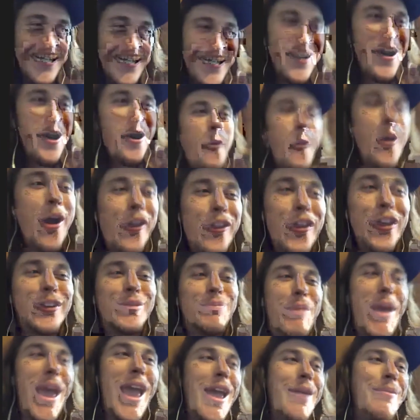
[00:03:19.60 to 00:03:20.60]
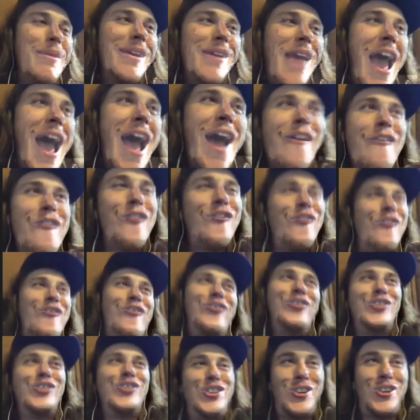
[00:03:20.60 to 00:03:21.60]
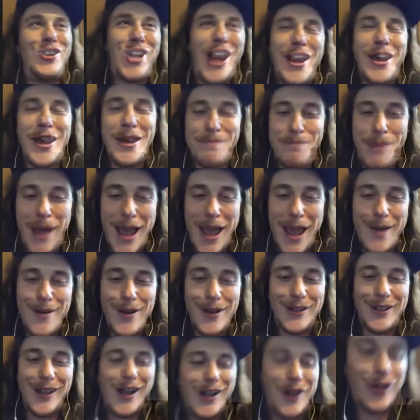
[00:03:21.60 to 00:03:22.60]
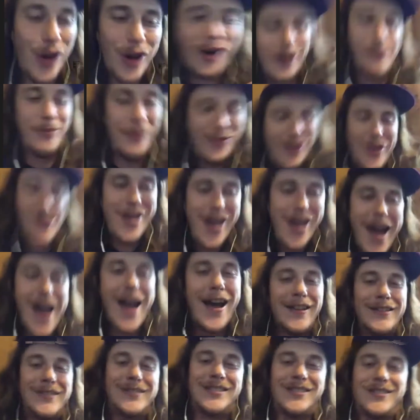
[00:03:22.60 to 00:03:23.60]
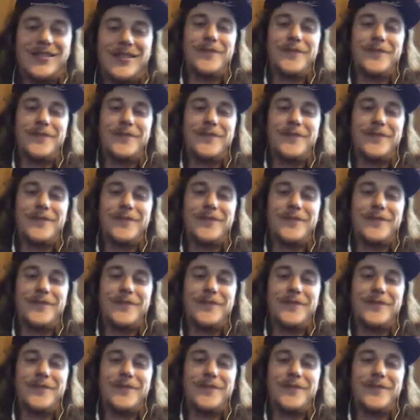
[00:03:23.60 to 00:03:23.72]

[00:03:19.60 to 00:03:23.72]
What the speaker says: Will this baby have shaken baby syndrome? Yes.